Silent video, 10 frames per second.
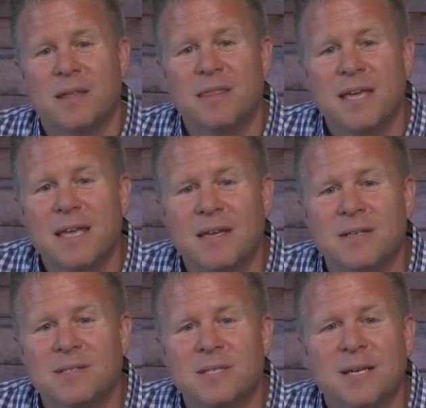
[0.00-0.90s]
The thing
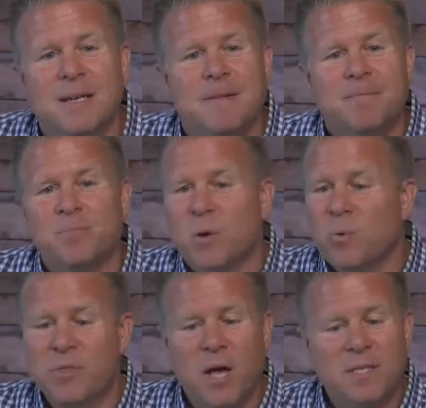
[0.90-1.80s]
is,
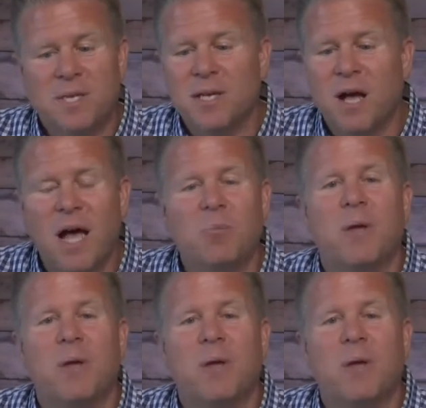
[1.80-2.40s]
with us and God,